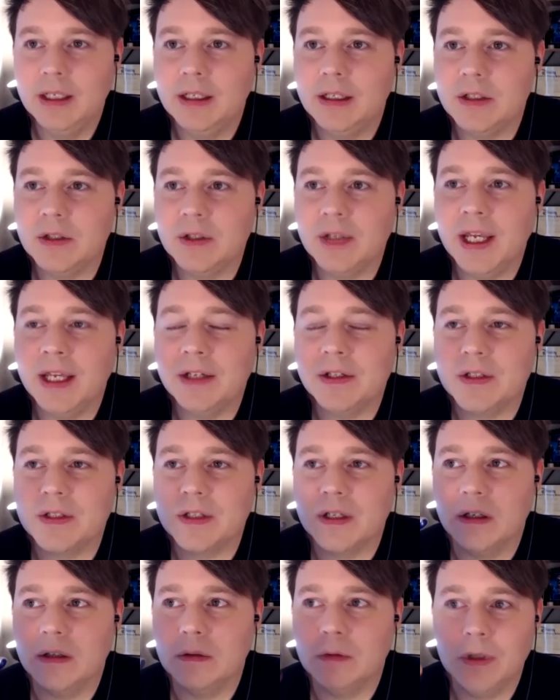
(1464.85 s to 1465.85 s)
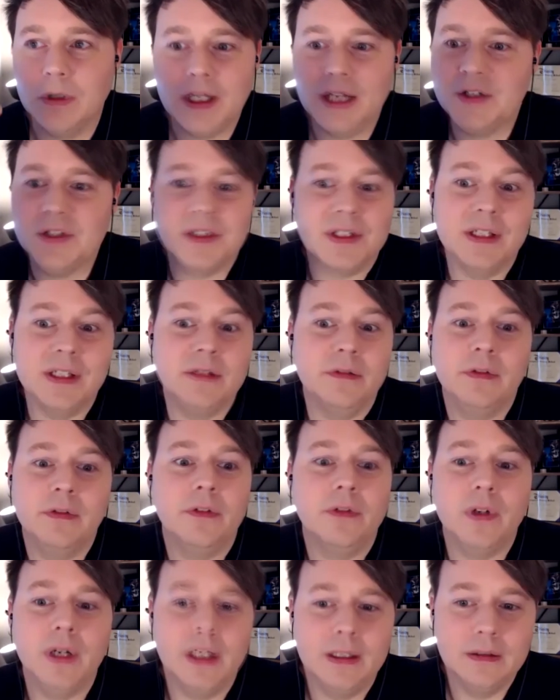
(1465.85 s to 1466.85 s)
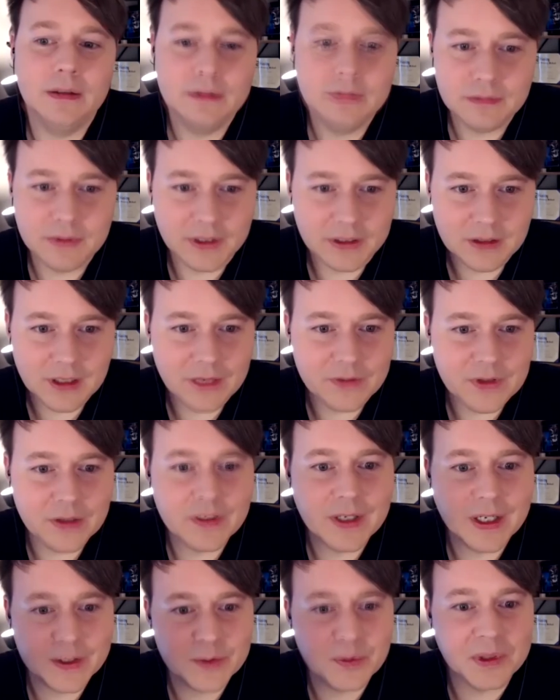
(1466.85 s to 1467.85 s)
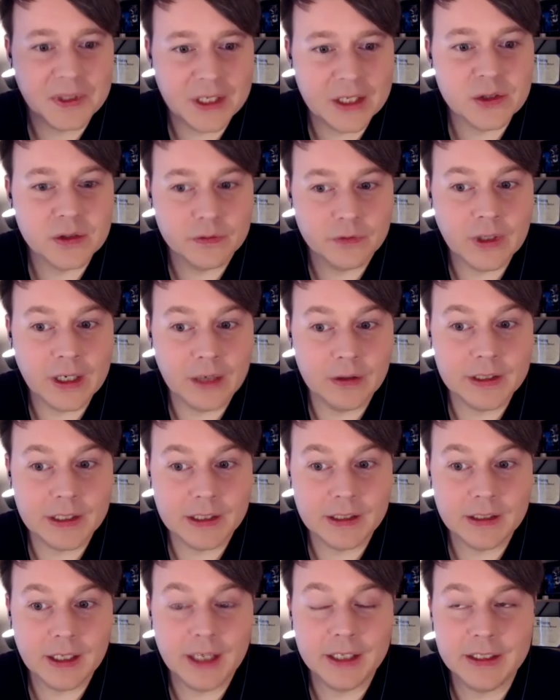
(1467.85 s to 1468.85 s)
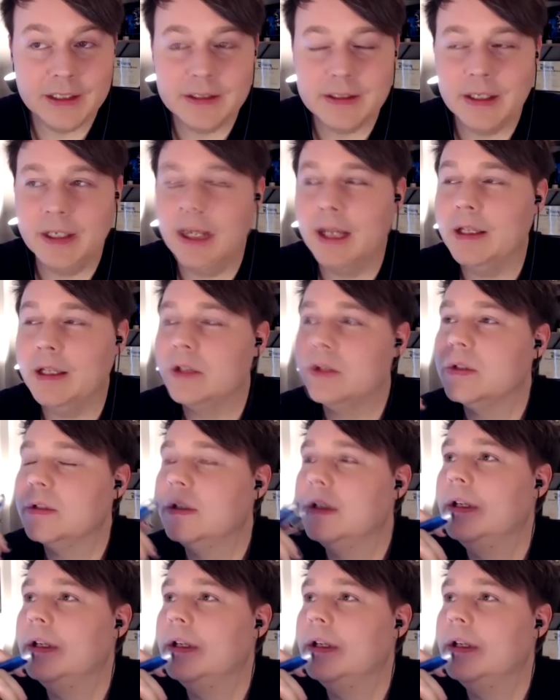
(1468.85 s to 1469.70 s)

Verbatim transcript: Because you can't just go, well, God just gets it for free. Like you have to have an explanation for how God gets the knowledge.